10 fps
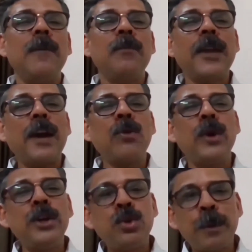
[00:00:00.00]
they are
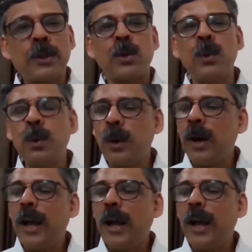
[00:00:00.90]
going to be through,